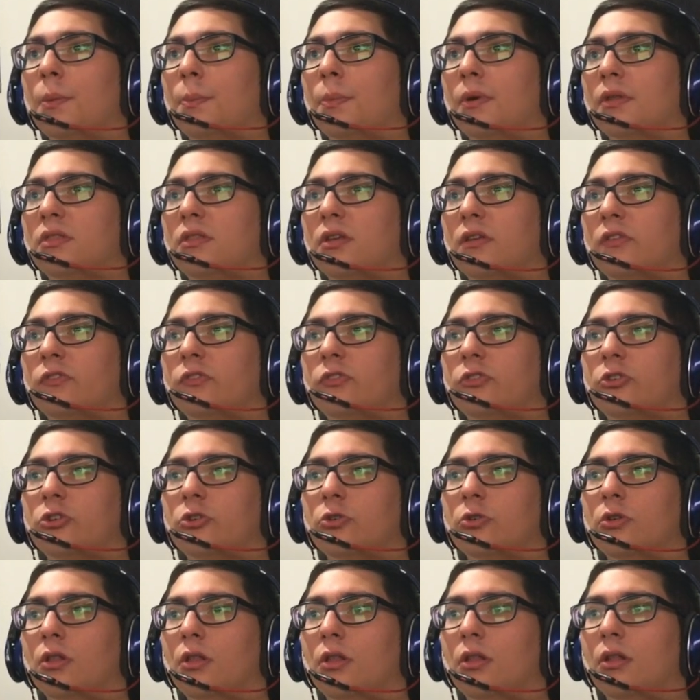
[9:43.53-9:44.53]
But this
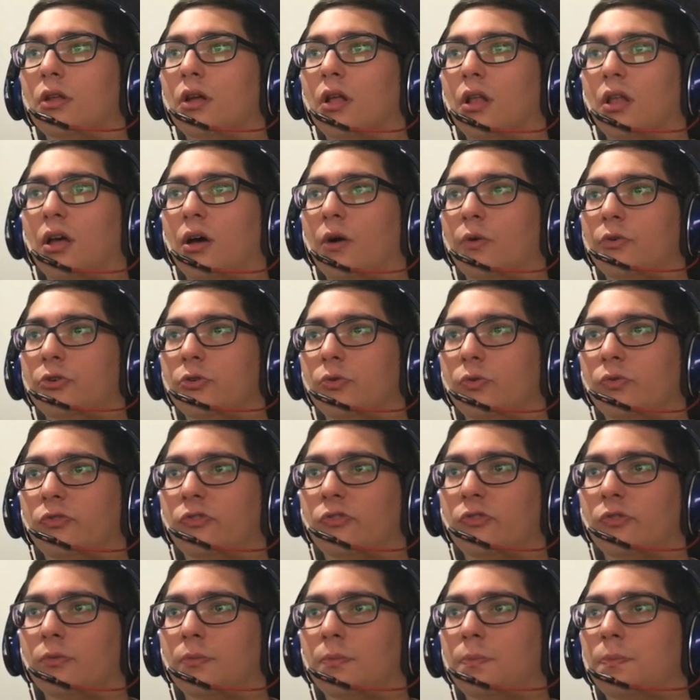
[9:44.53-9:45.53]
should allow you
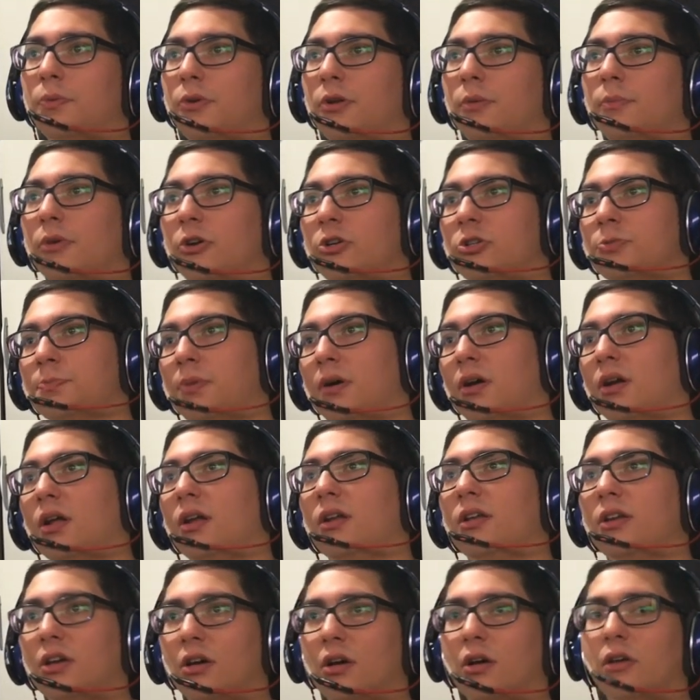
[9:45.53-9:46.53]
to pretty much put
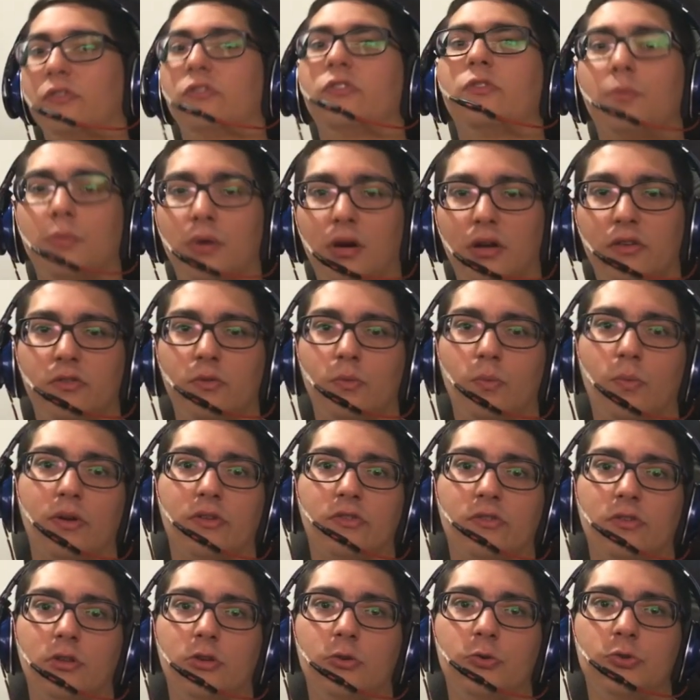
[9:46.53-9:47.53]
any customized
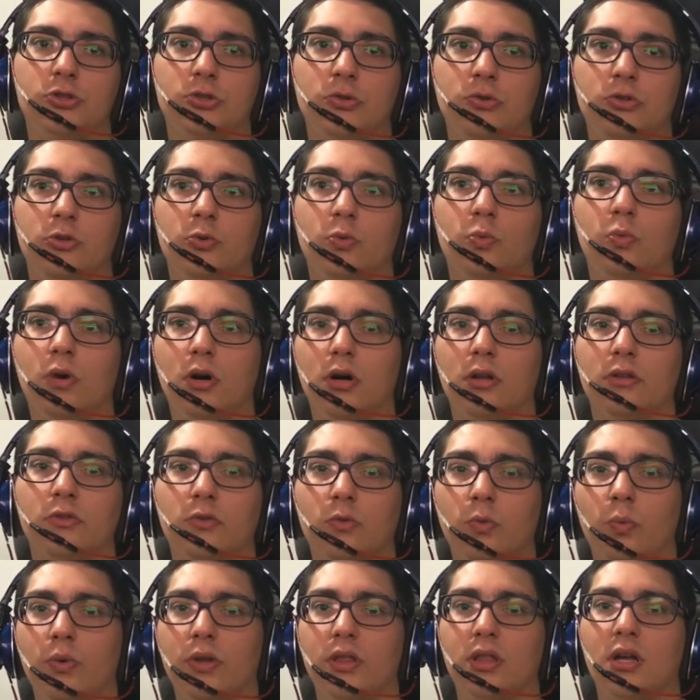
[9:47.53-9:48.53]
resolution you want
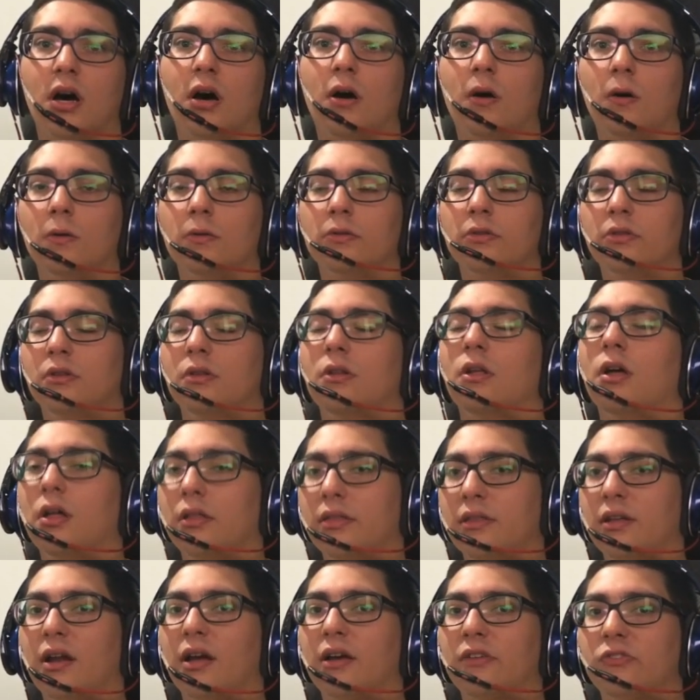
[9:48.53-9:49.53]
without uh,
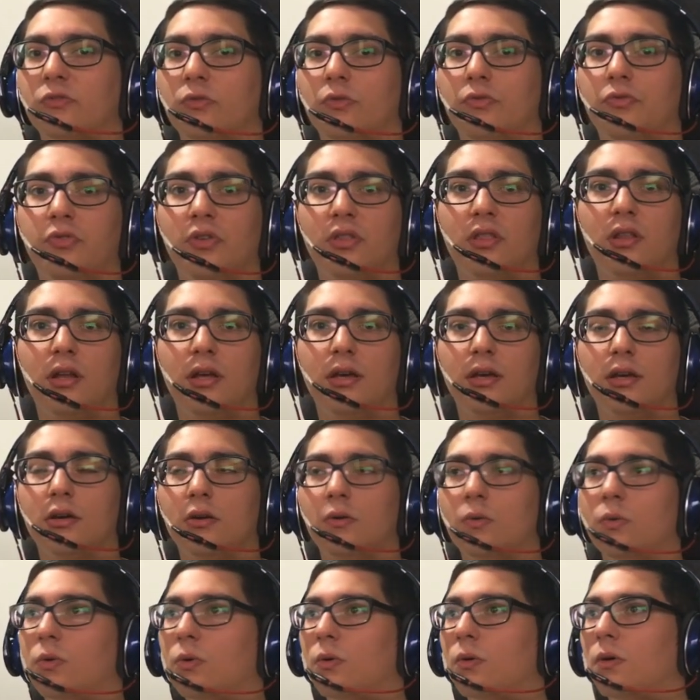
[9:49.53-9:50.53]
that extra fiddling
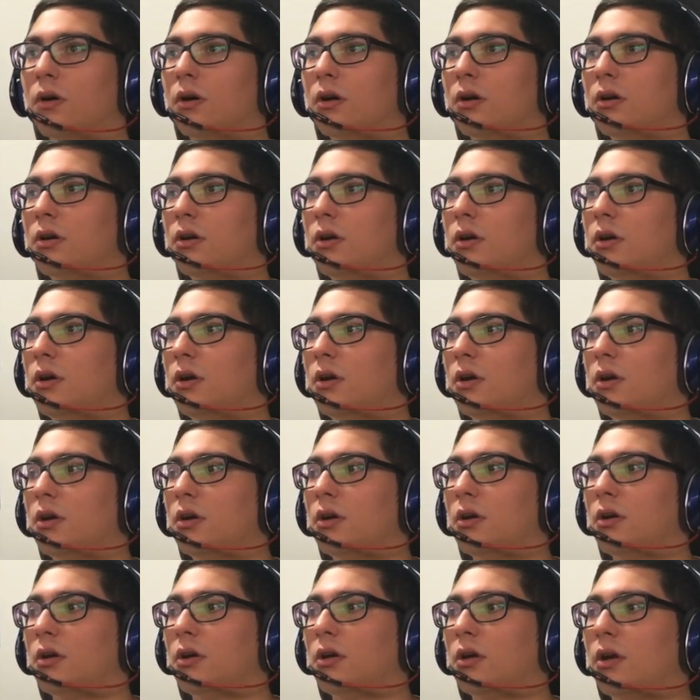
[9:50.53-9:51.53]
or
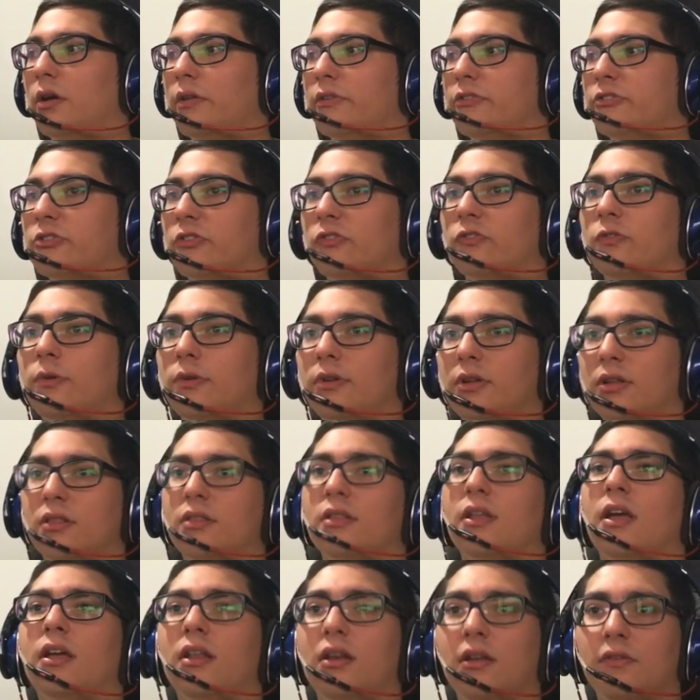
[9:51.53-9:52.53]
and just doing it
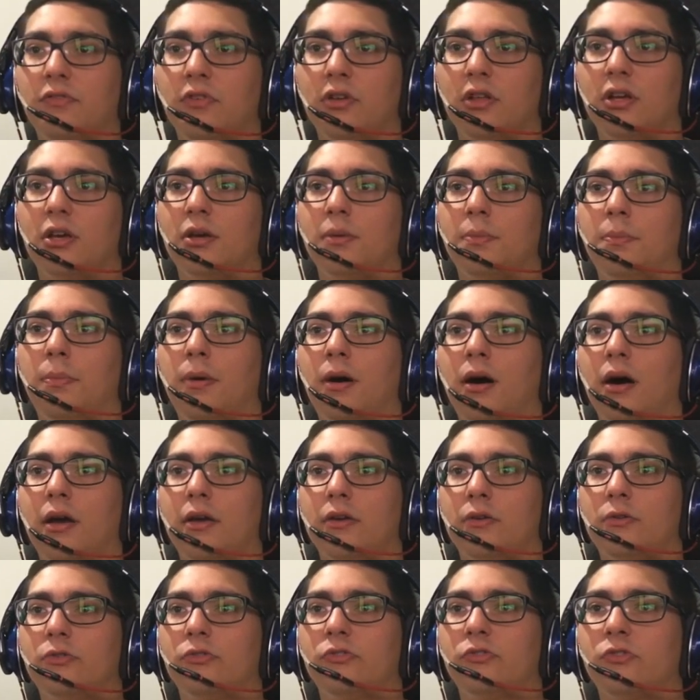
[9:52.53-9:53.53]
natively by
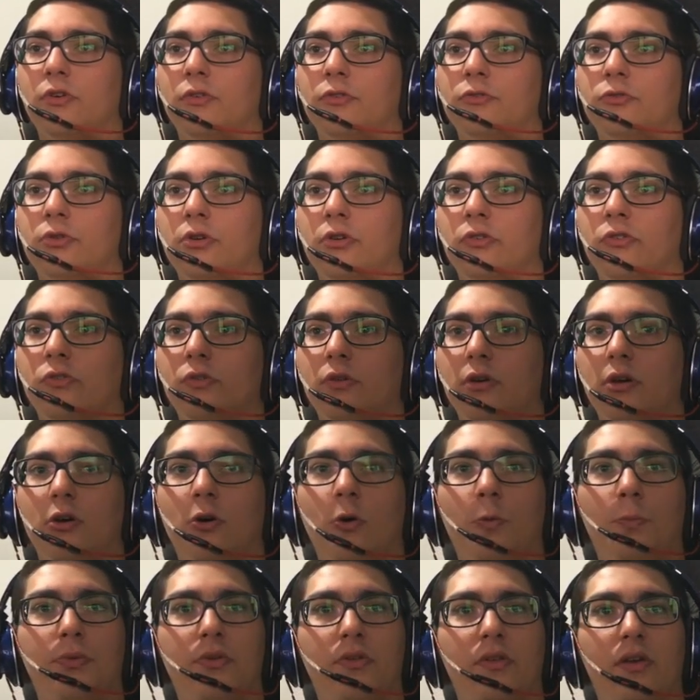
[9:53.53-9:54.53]
your software. So I
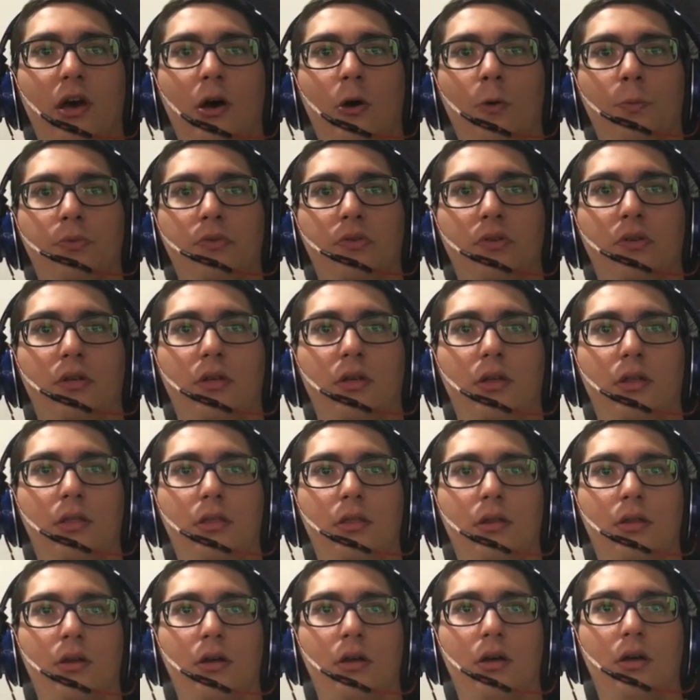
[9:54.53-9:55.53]
hope this helped.
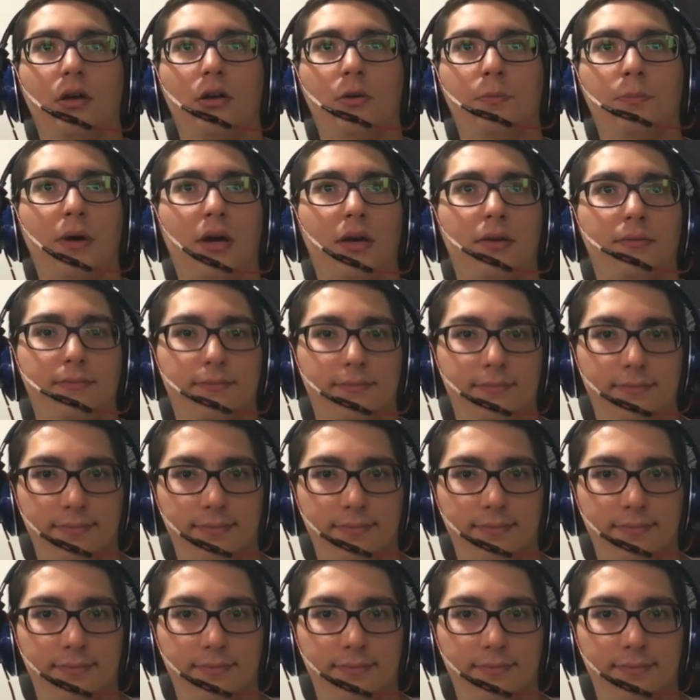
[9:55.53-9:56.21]
And, uh, goodbye.